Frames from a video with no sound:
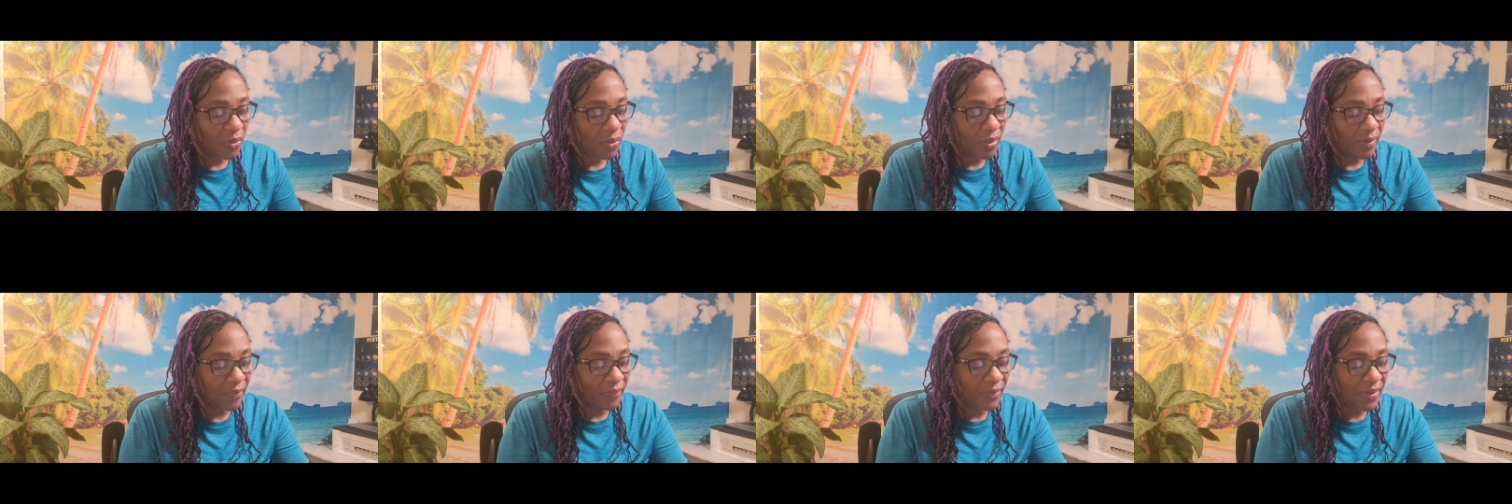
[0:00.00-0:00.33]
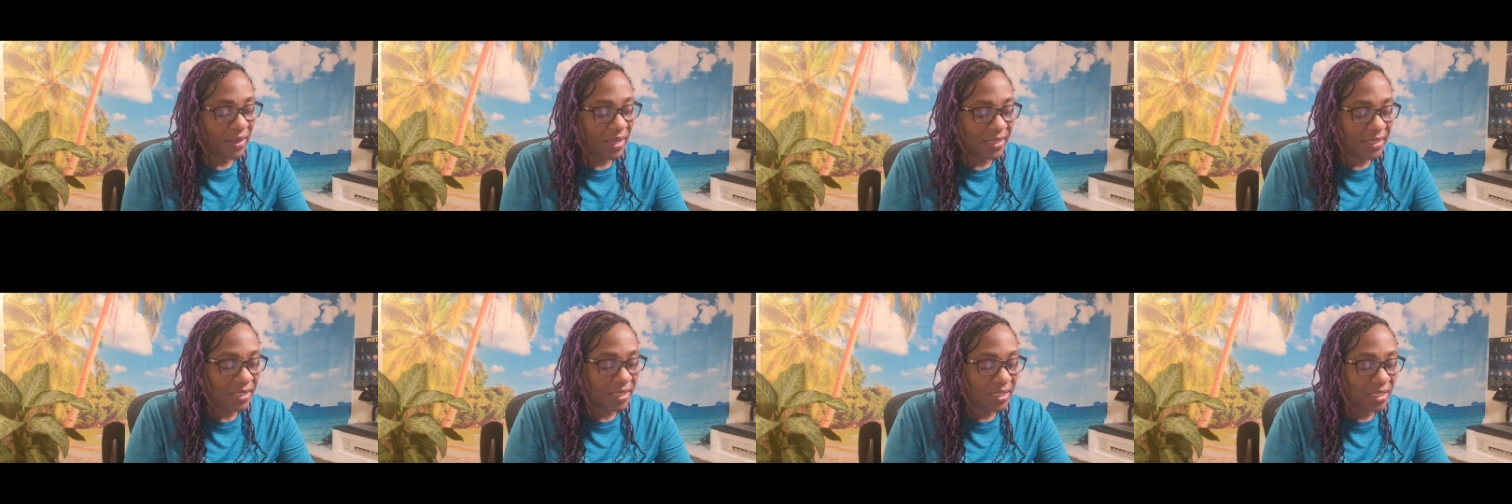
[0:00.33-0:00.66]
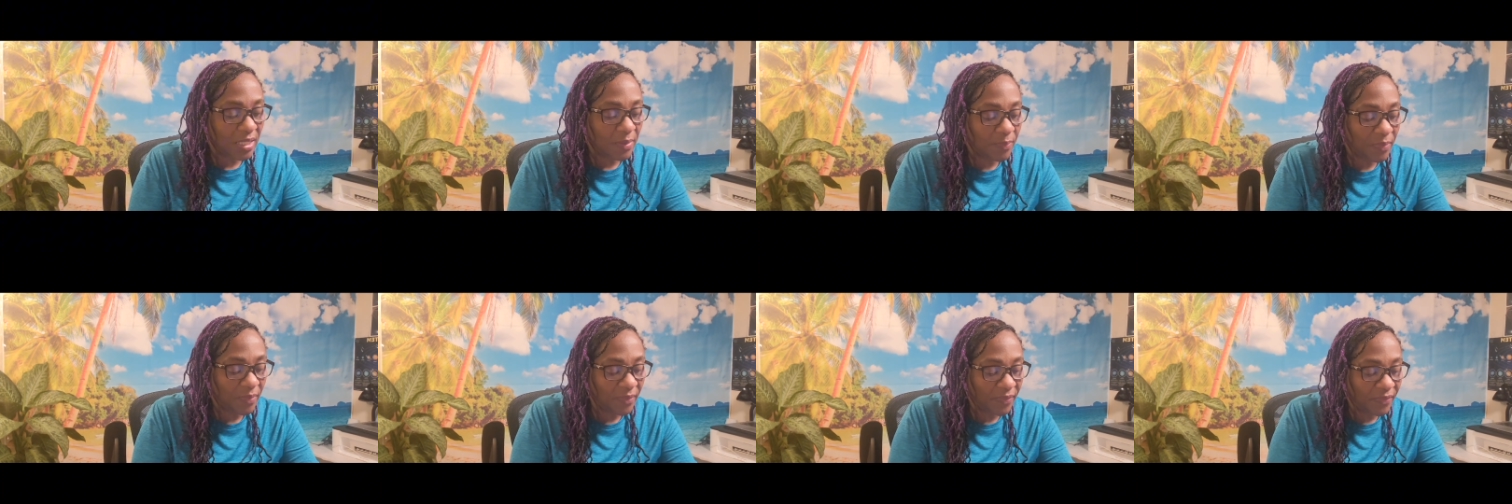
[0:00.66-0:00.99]
You have had
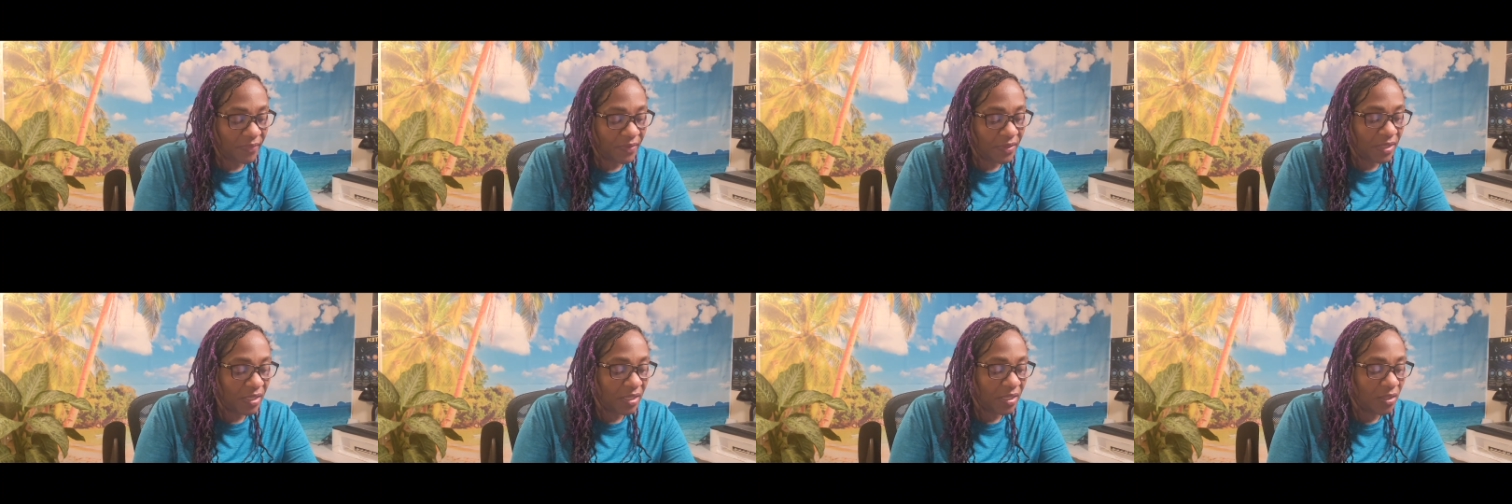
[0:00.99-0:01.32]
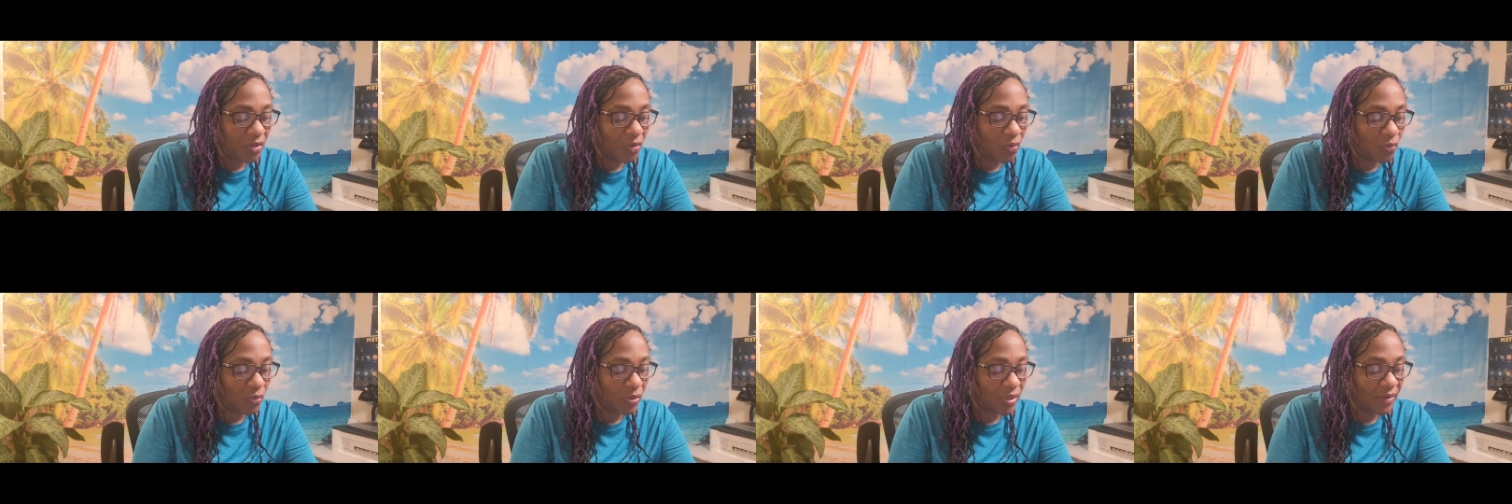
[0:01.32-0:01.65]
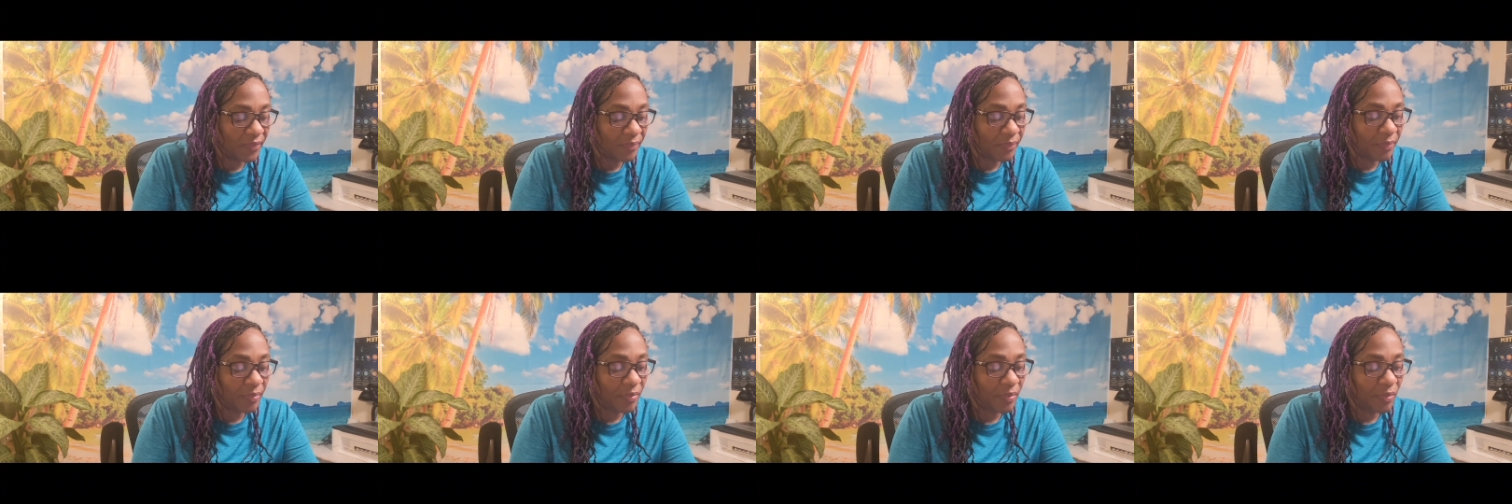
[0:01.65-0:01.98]
an epiphany, you could
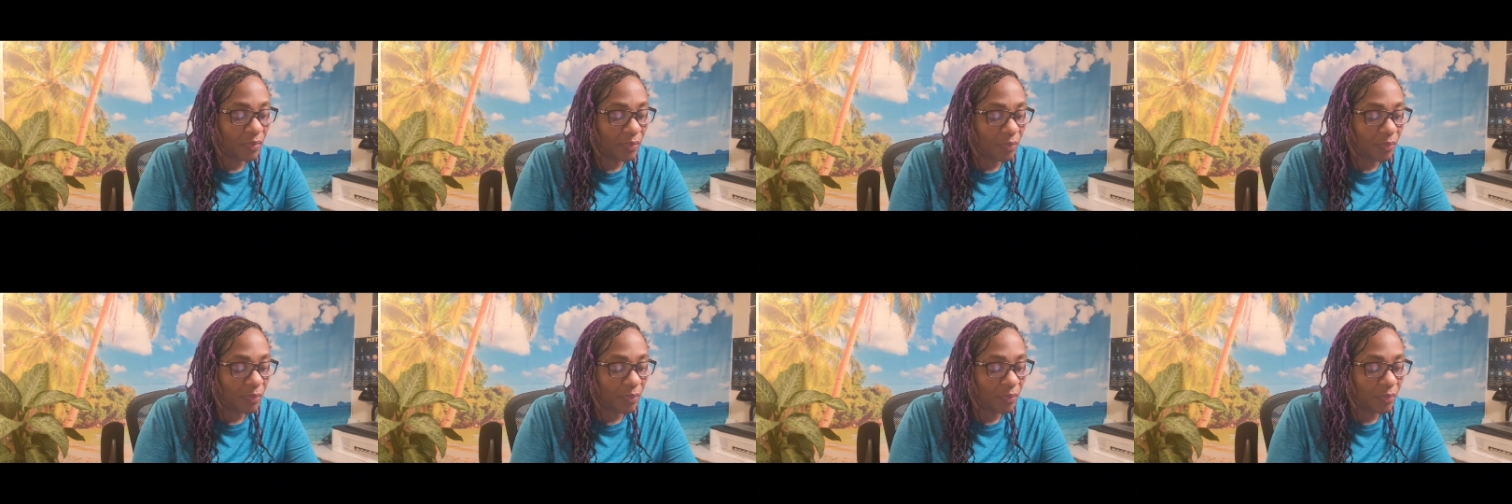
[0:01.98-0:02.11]
have